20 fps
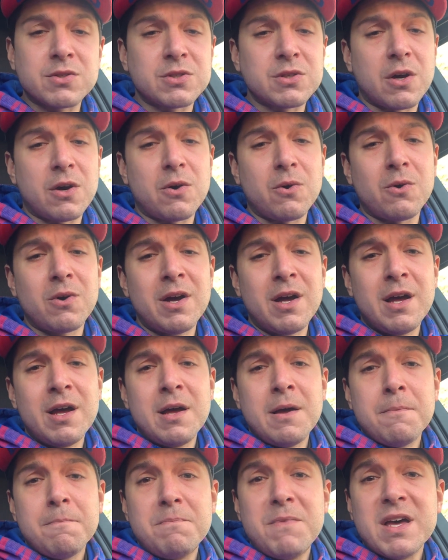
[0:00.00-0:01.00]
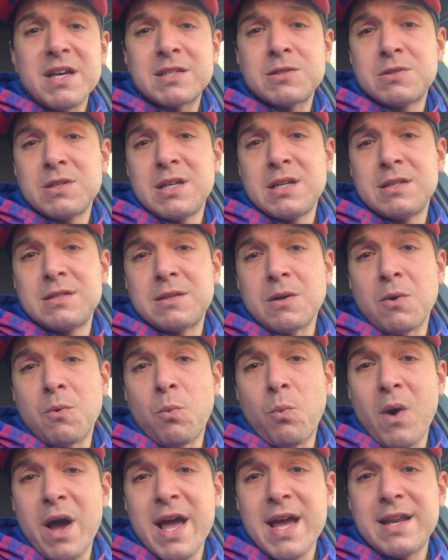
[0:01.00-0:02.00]
So this is a
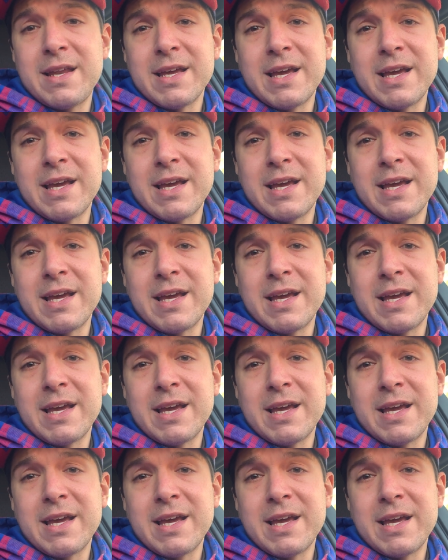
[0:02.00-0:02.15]
way